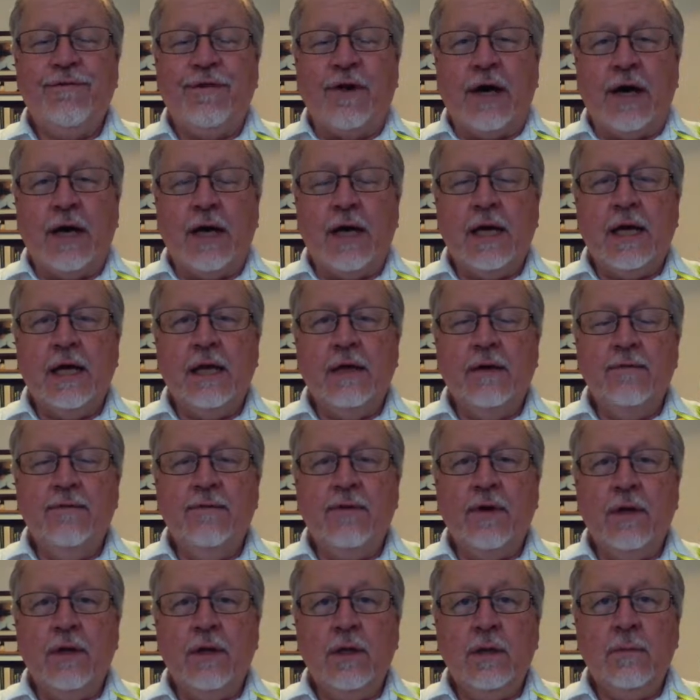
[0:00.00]

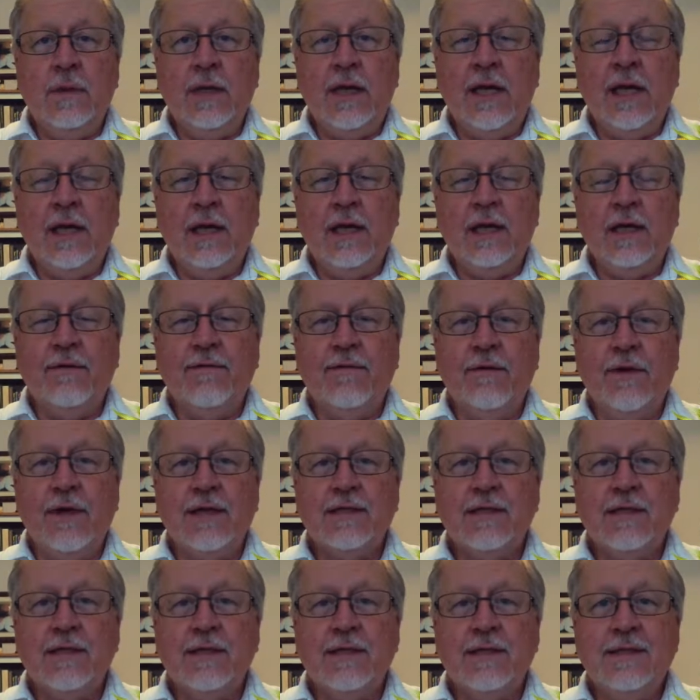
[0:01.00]
5 and the beginning of
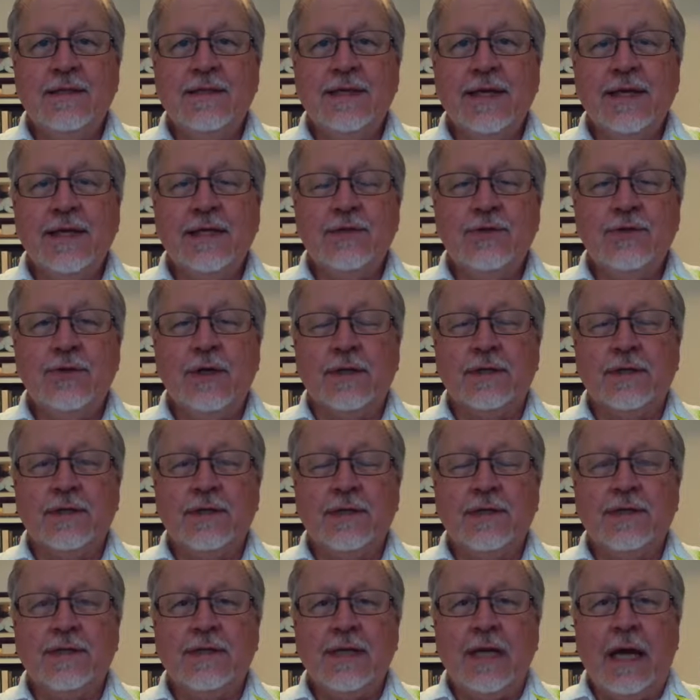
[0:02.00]
Lesson 6
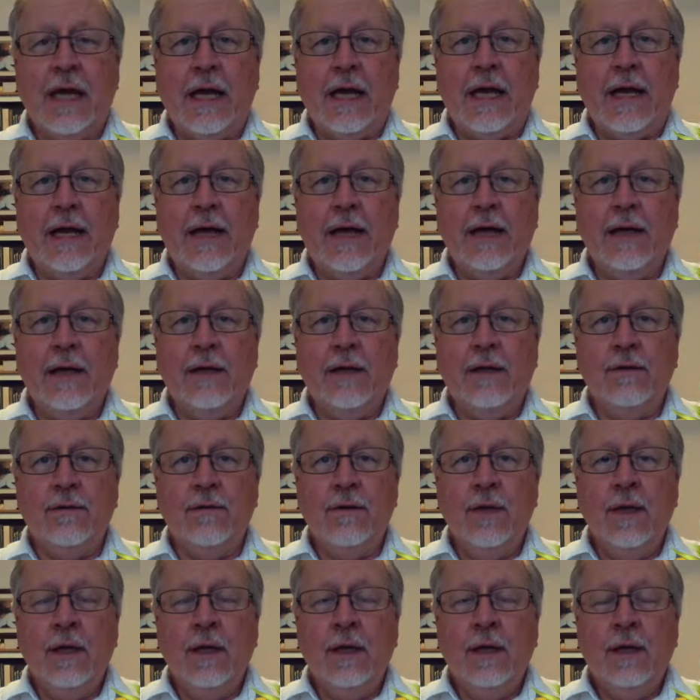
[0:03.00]
just to say hi
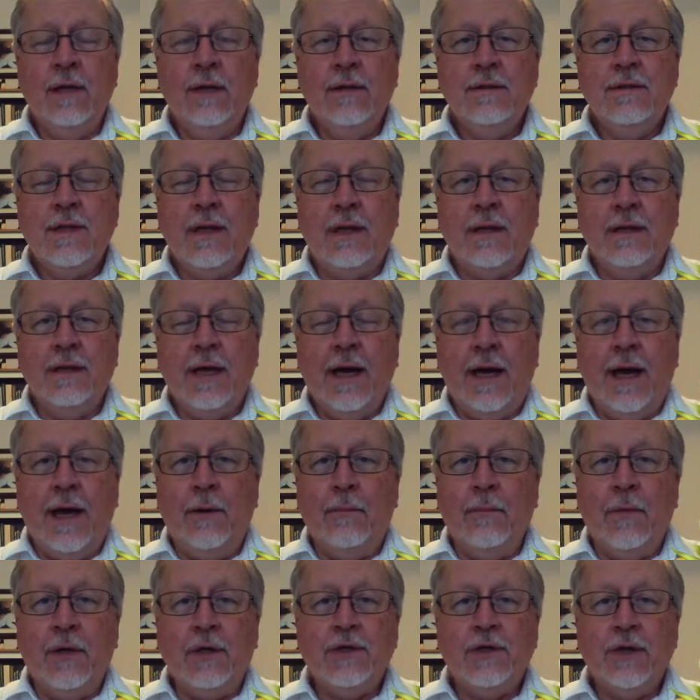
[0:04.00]
and tell you
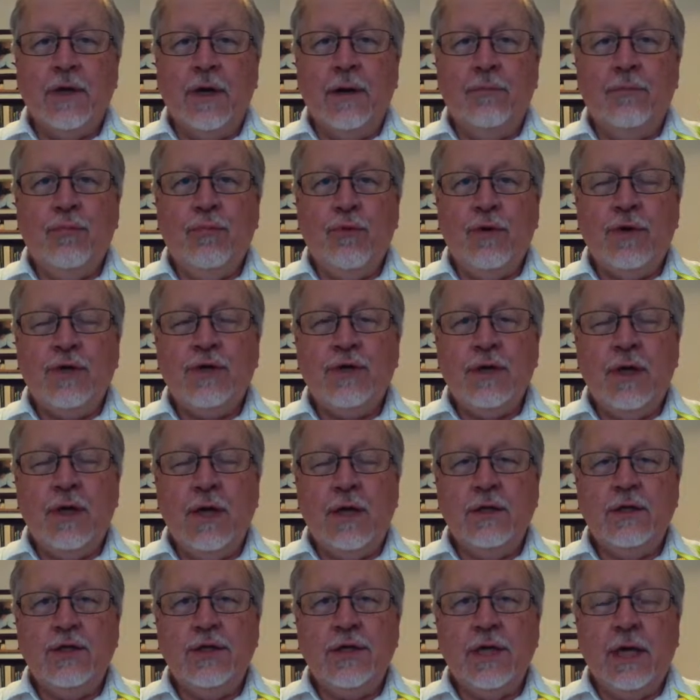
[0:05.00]
how much I
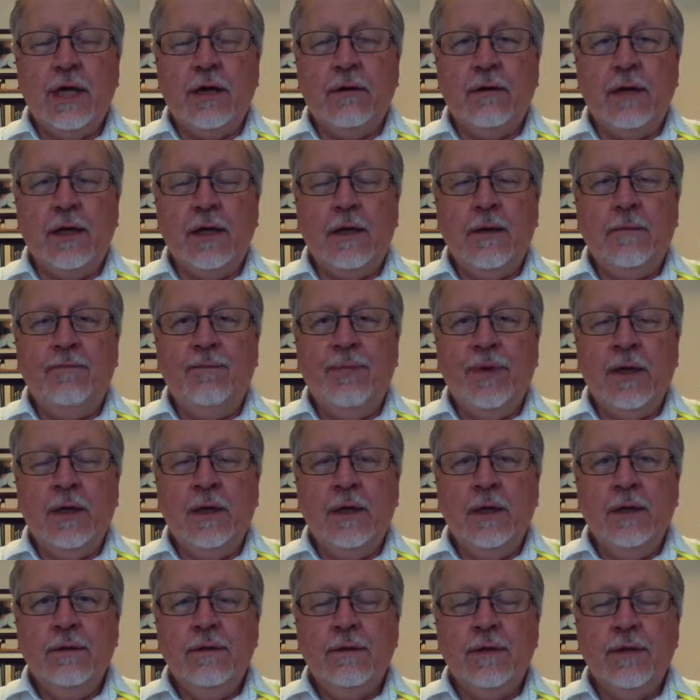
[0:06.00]
appreciate sharing
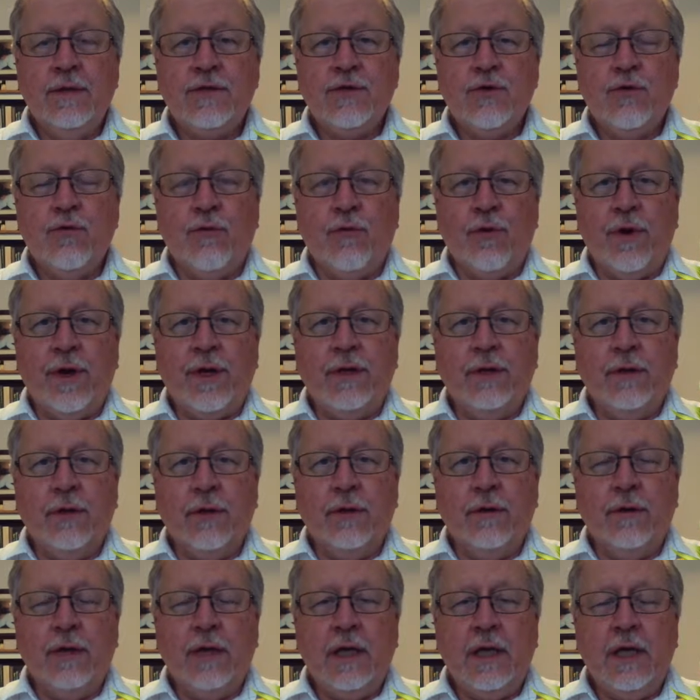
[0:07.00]
this great
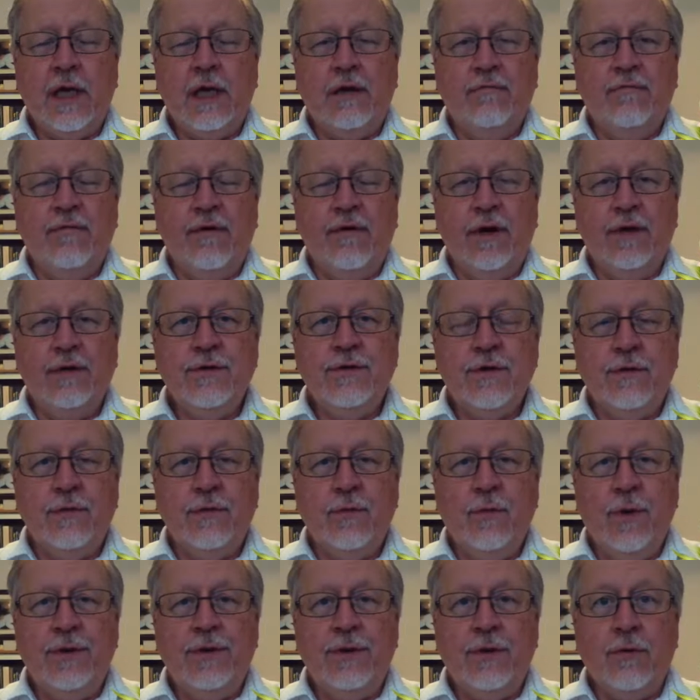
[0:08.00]
learning adventure
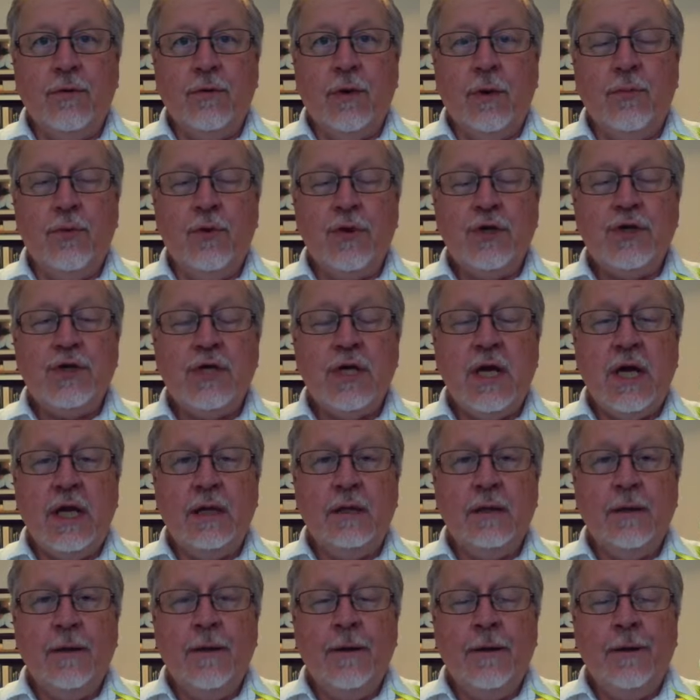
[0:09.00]
with you. I
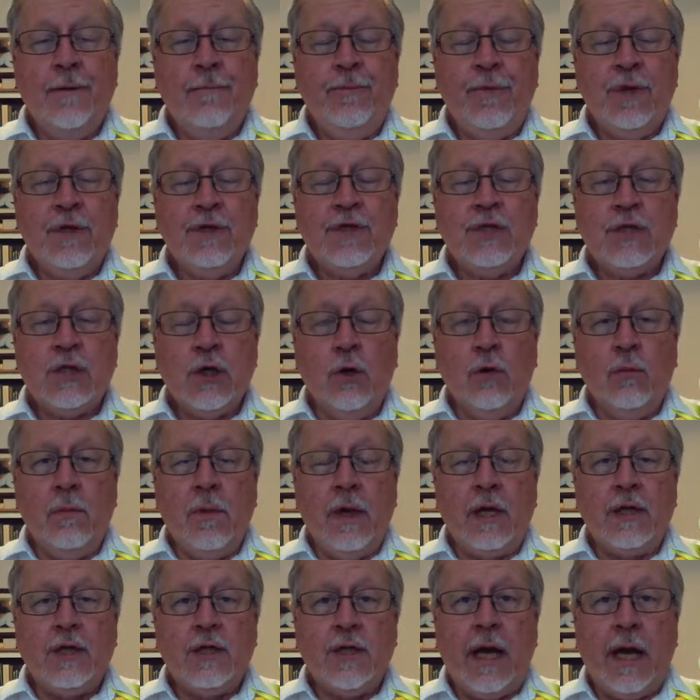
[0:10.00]
appreciate so
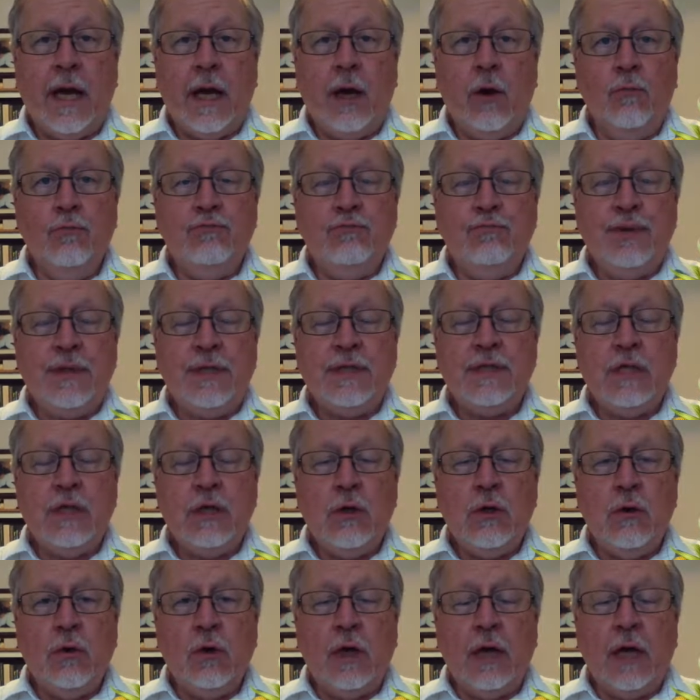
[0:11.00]
much how busy
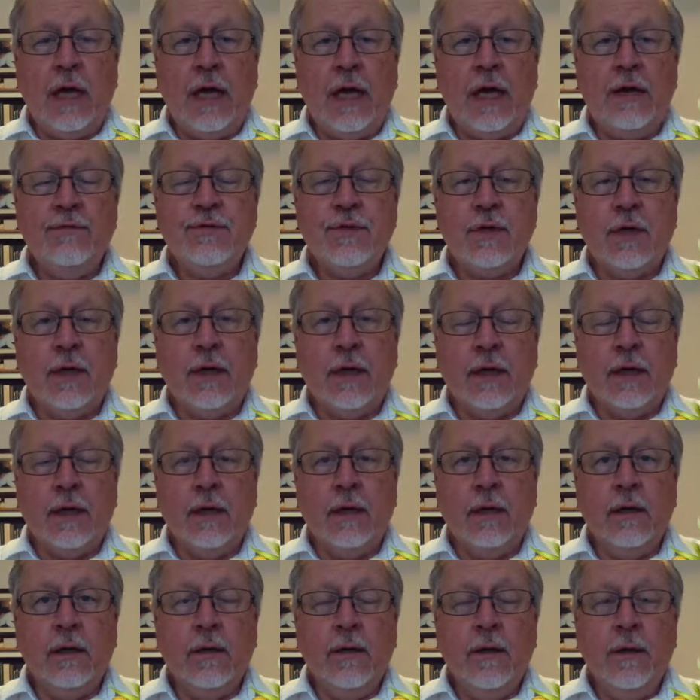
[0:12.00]
your lives
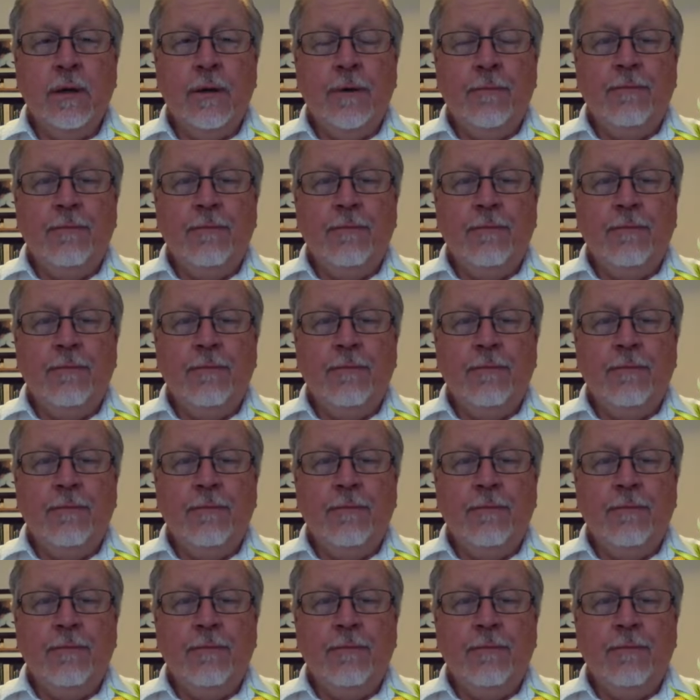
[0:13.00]
are.